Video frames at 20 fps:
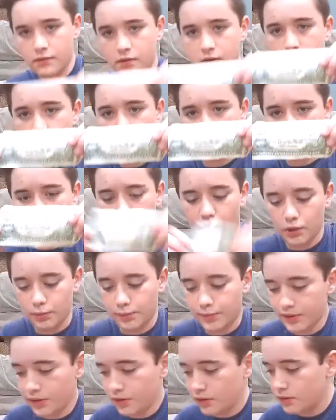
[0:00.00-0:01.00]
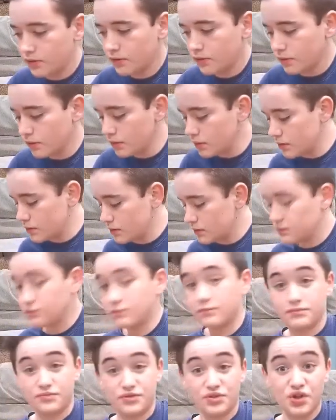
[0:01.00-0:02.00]
another $1 bill.
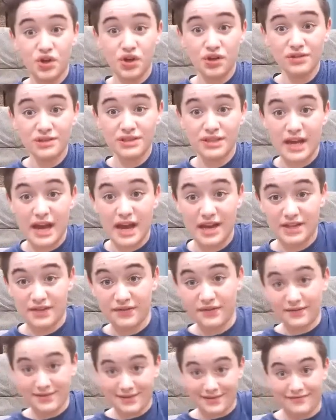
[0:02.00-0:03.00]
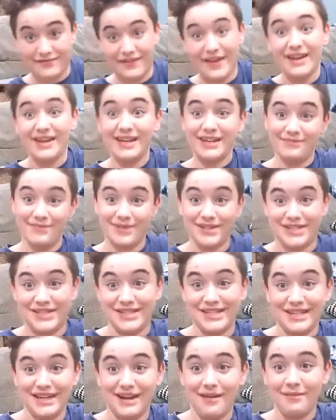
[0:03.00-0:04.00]
2 sacks from the vending
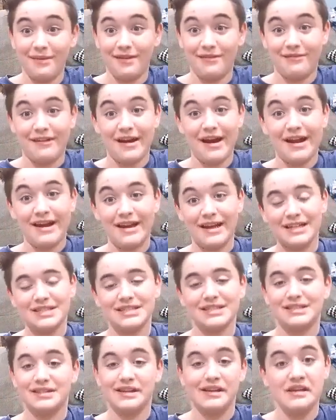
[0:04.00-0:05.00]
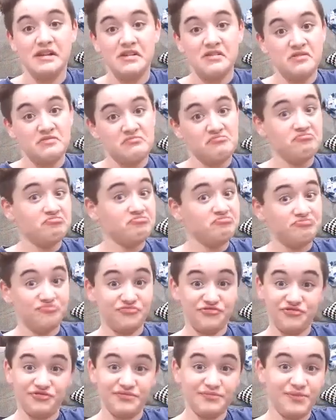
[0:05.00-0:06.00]
machine, I mean, right? That's
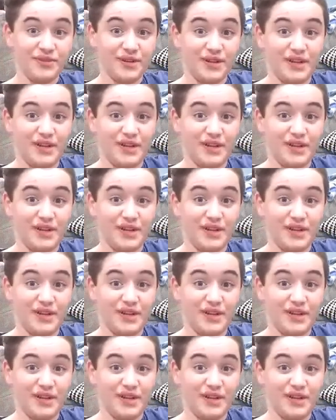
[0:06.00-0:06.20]
pretty.